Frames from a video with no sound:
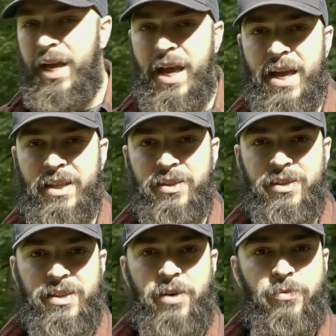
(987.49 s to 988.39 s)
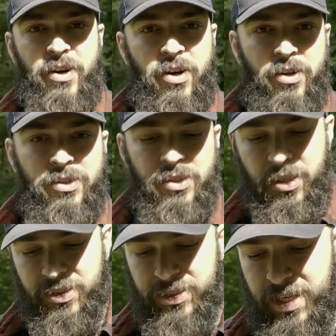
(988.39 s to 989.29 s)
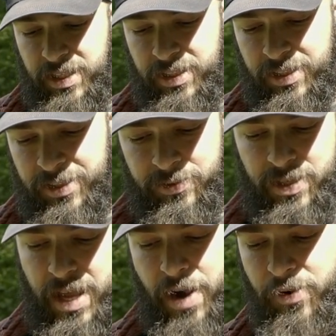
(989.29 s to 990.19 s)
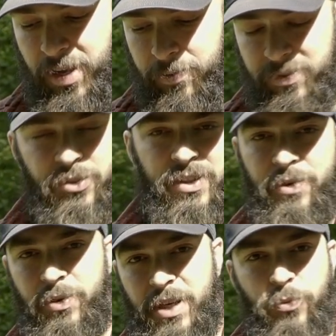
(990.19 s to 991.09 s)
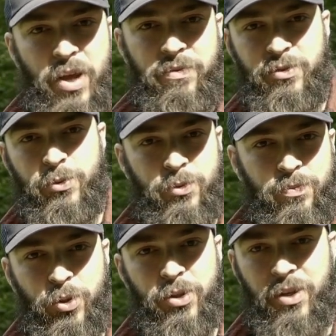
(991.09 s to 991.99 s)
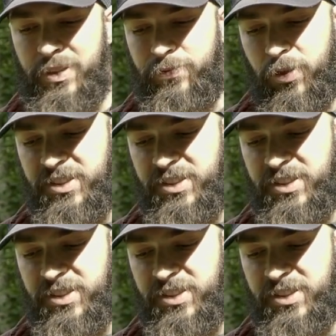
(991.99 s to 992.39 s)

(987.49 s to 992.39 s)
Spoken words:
And then we're not in the area. So then we have to put on the full